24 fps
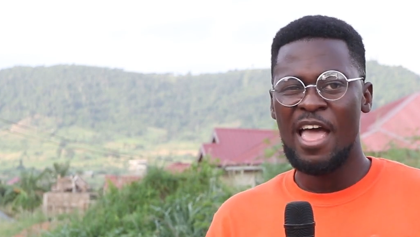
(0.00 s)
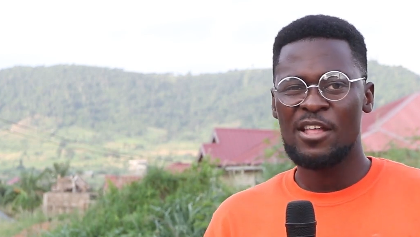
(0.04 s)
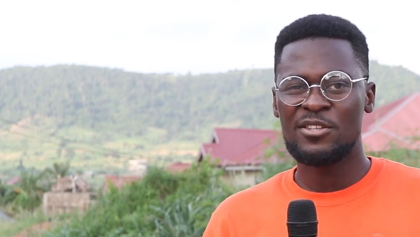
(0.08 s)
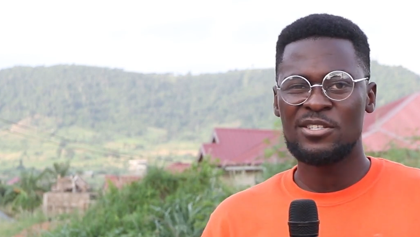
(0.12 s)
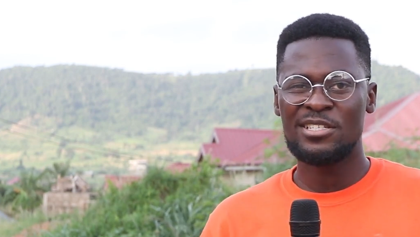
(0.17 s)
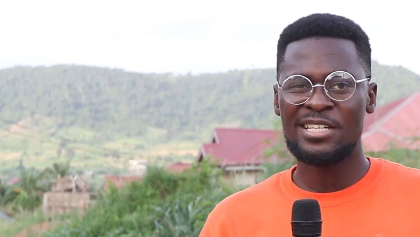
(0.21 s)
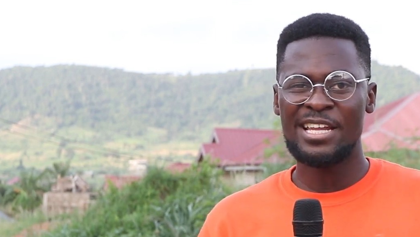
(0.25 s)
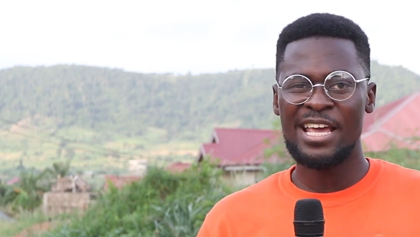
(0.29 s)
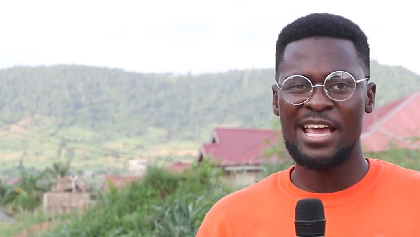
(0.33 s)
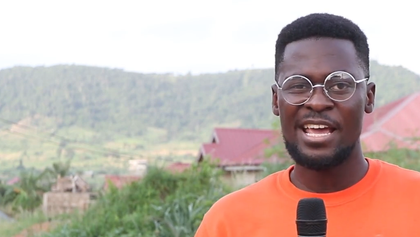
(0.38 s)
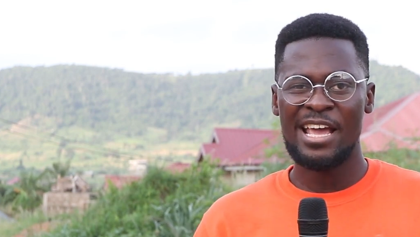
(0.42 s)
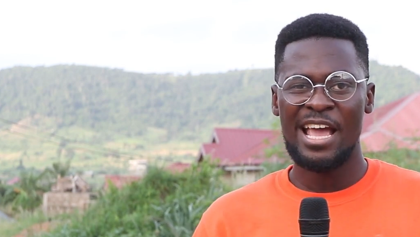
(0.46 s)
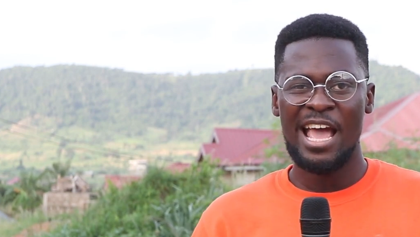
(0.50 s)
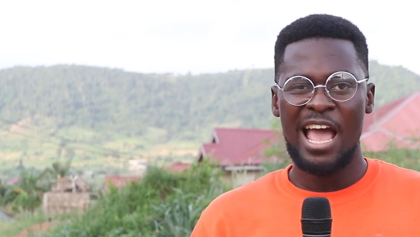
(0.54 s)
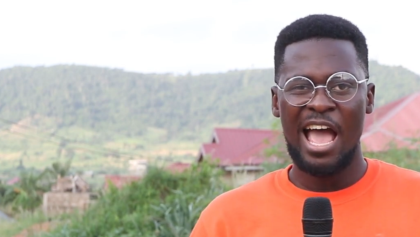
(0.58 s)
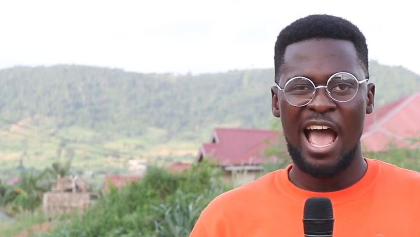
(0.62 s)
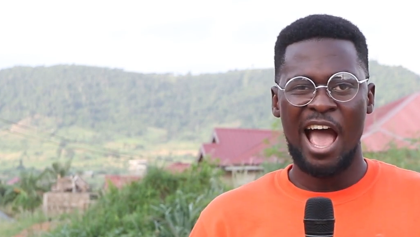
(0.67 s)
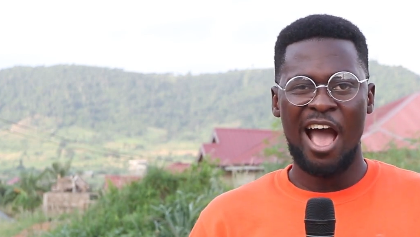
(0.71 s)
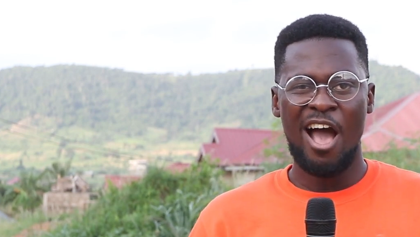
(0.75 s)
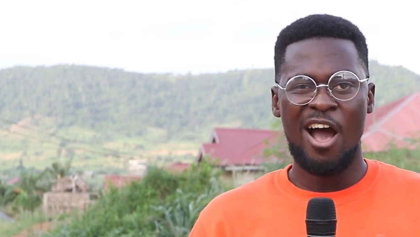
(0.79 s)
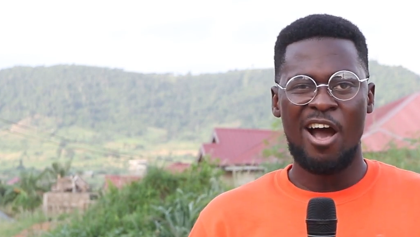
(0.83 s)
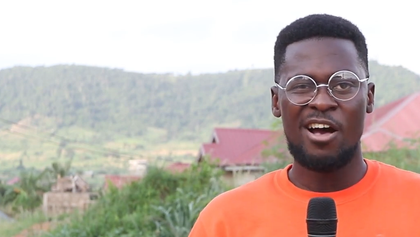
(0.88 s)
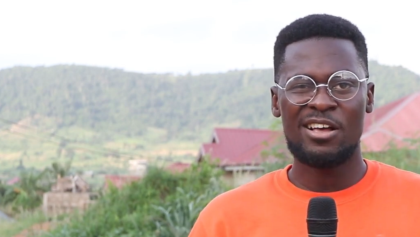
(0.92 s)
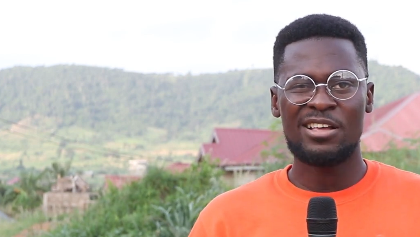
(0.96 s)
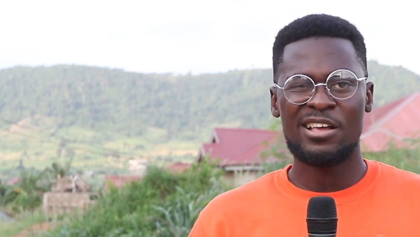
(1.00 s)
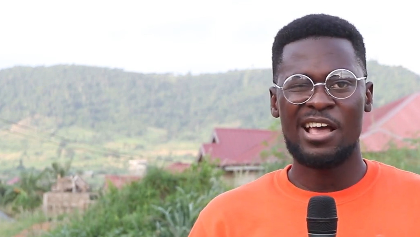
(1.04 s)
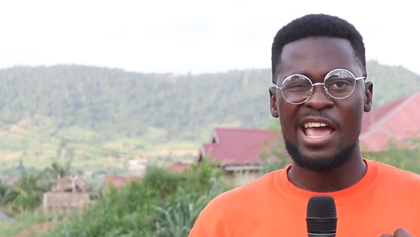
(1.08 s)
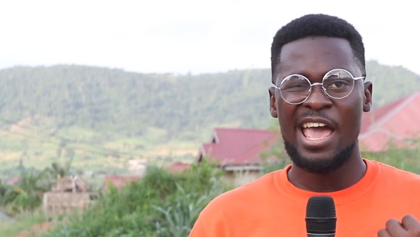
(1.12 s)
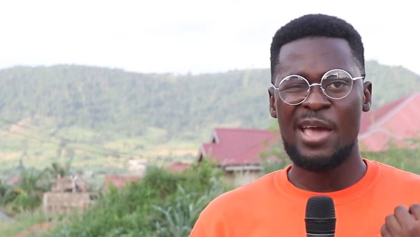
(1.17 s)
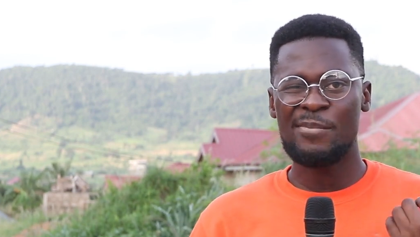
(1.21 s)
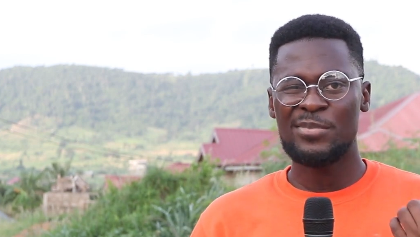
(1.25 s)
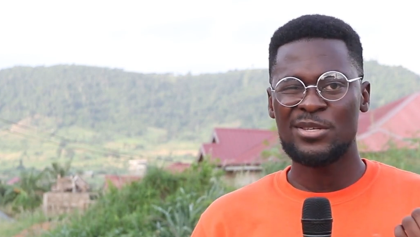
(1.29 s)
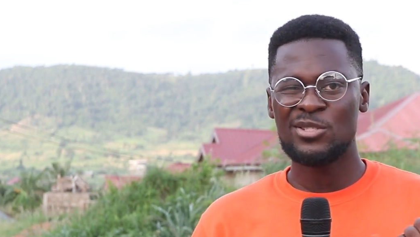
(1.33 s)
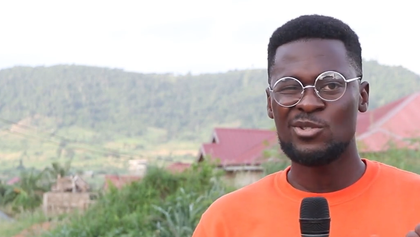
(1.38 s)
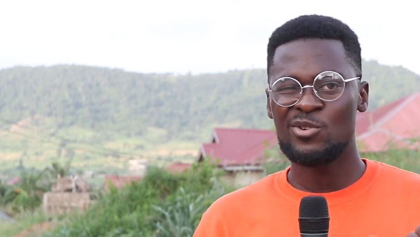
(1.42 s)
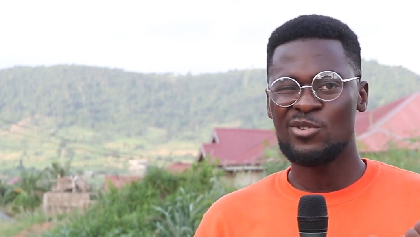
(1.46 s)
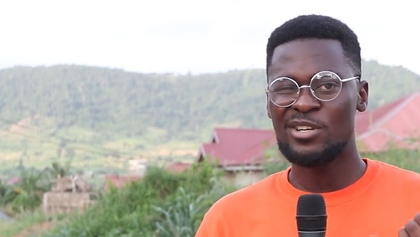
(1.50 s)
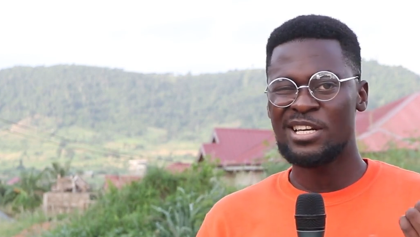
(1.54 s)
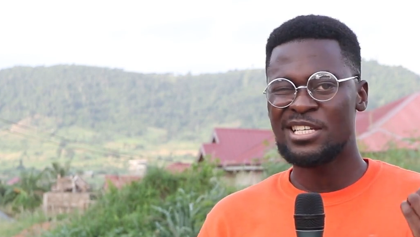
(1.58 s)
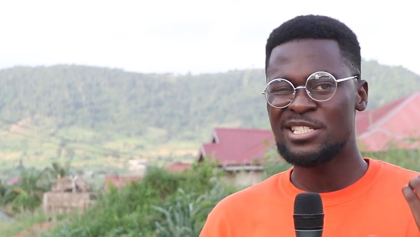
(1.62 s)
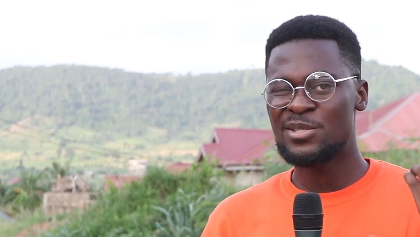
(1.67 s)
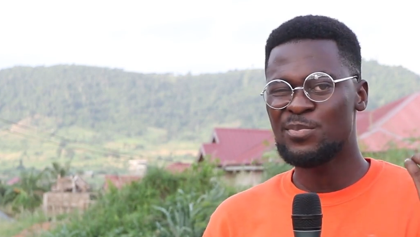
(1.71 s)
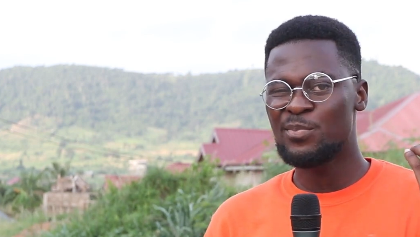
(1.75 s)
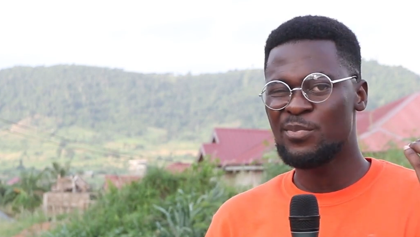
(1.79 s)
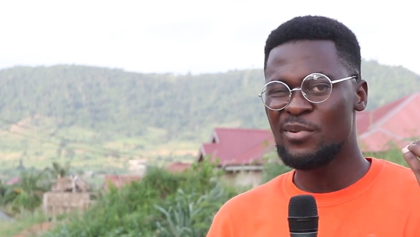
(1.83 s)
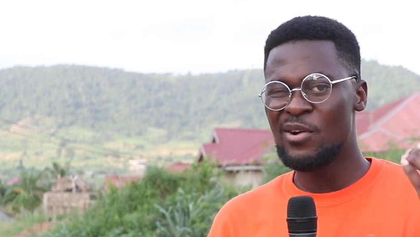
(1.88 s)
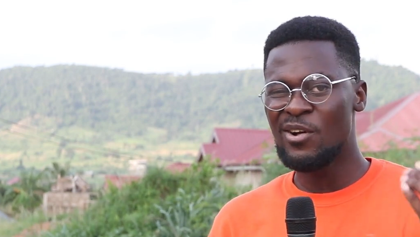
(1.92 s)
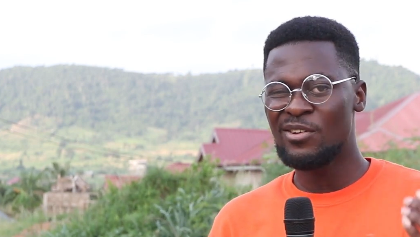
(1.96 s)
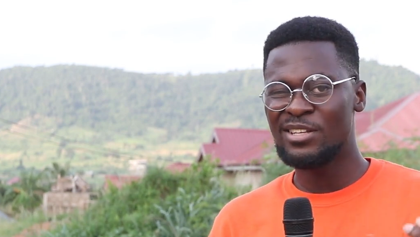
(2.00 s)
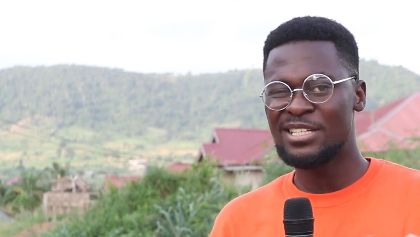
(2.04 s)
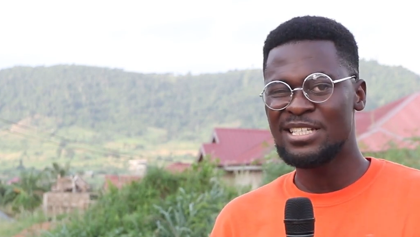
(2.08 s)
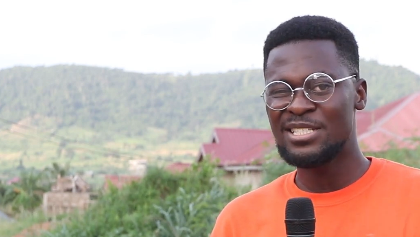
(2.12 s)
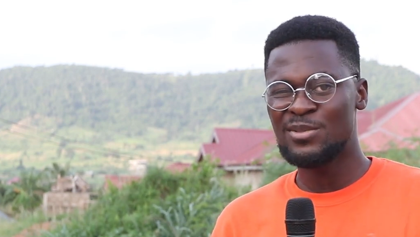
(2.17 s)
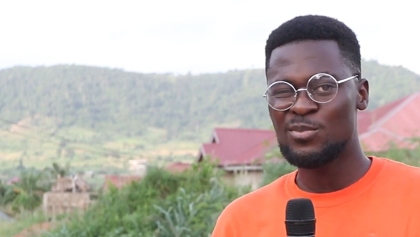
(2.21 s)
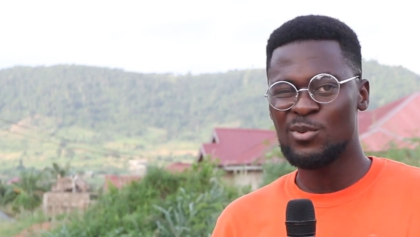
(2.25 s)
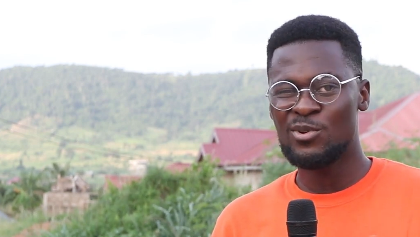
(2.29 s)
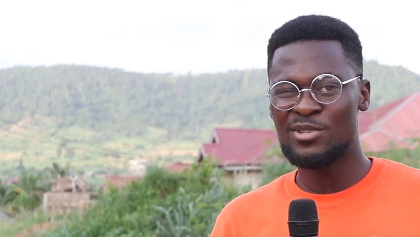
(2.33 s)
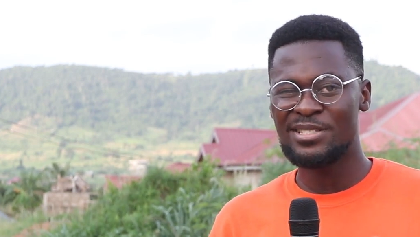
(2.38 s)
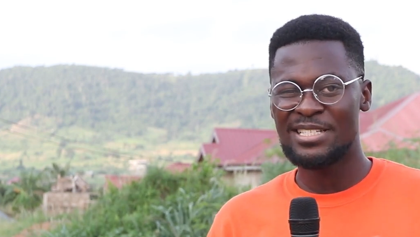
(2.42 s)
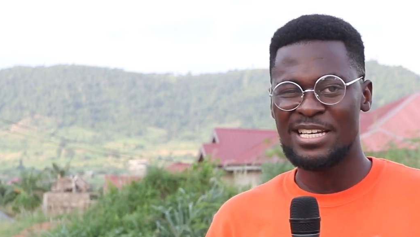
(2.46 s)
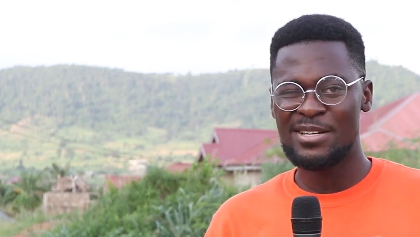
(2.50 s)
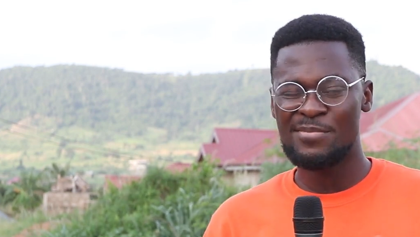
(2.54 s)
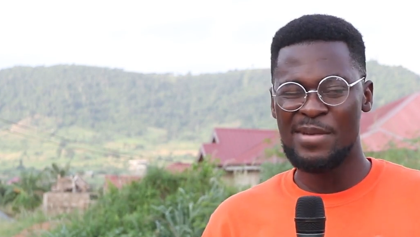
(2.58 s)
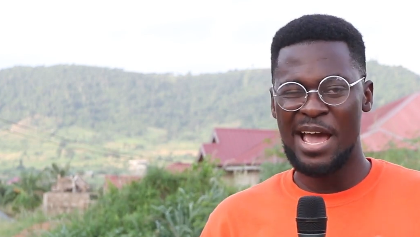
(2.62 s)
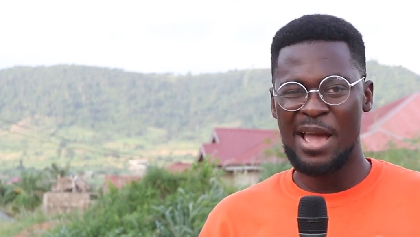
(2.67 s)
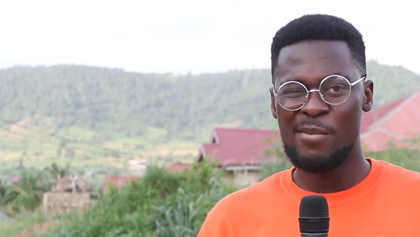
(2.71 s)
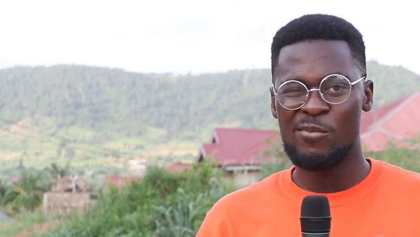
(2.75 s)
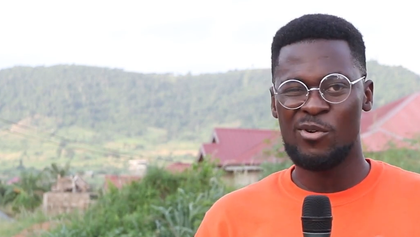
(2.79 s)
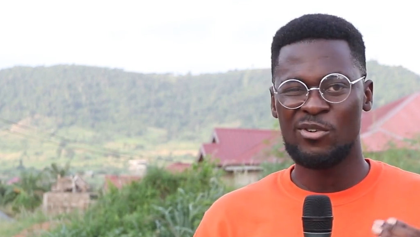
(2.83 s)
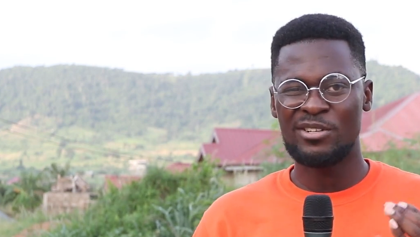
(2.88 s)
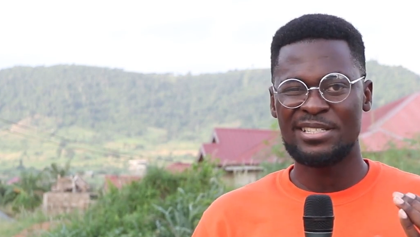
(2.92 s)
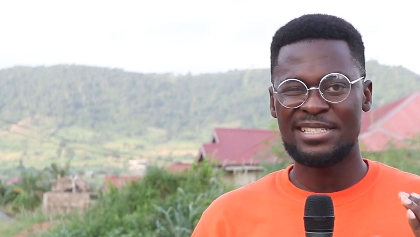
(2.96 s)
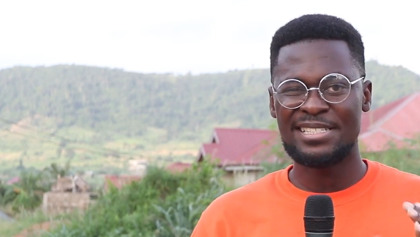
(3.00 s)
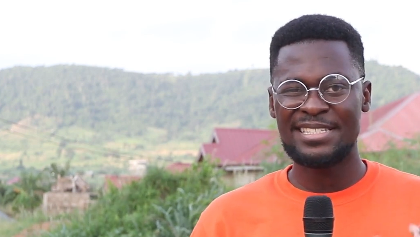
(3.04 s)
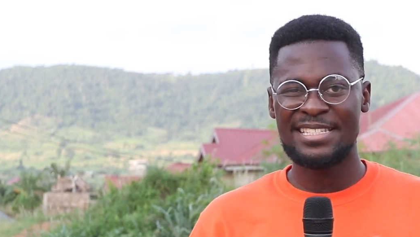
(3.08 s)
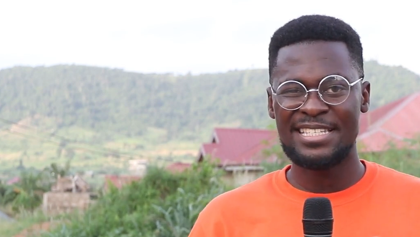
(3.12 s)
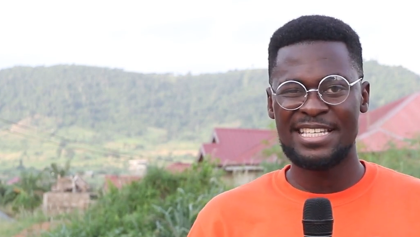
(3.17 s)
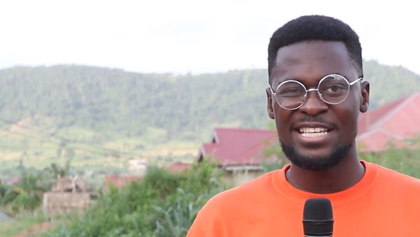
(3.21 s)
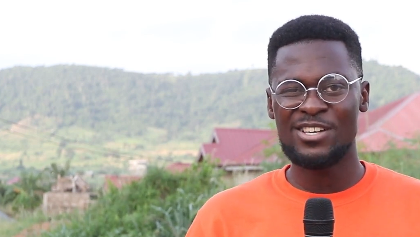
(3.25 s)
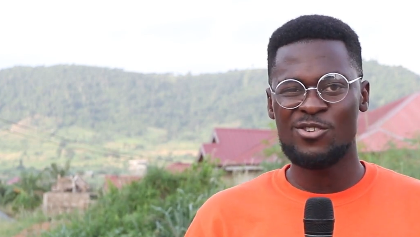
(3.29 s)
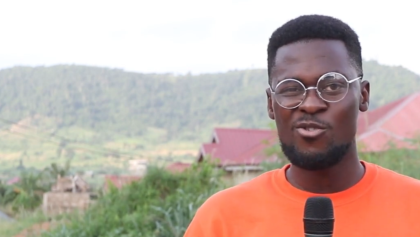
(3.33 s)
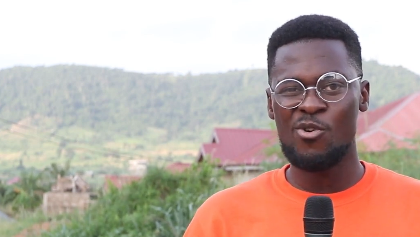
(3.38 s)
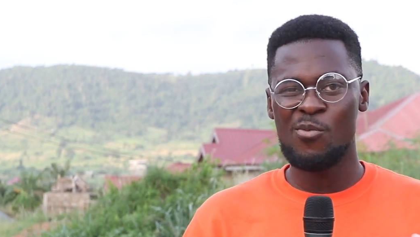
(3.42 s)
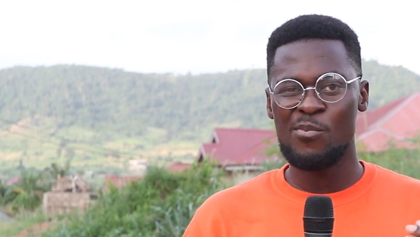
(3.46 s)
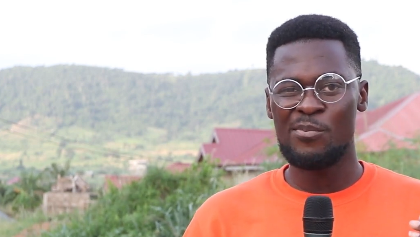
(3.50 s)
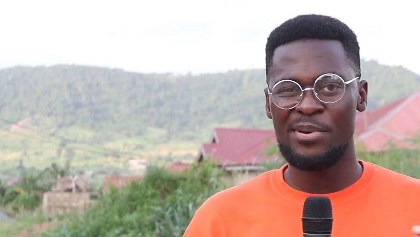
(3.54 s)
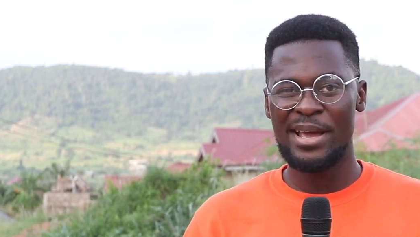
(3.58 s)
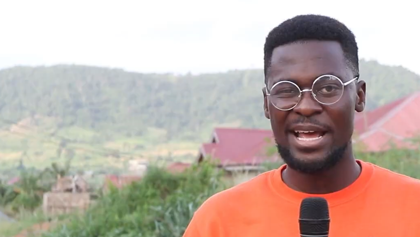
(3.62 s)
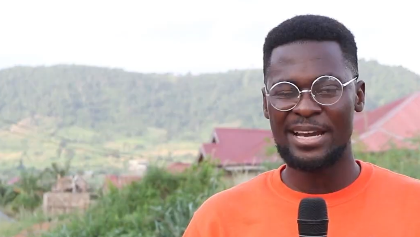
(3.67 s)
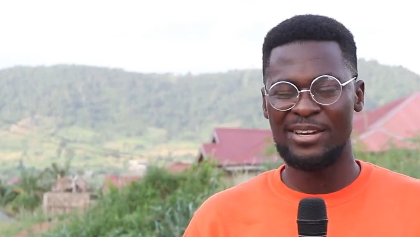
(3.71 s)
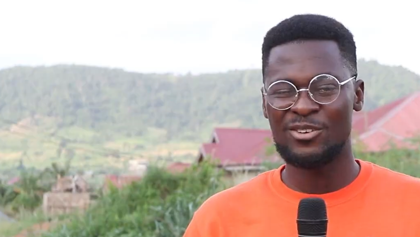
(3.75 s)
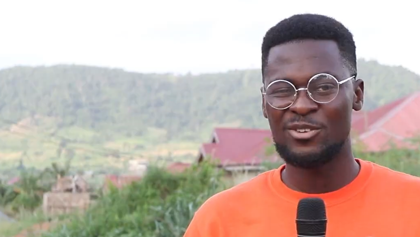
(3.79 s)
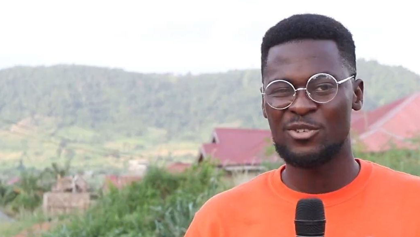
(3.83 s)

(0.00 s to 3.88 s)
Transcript: Today, our episode is proudly sponsored by Montego Pet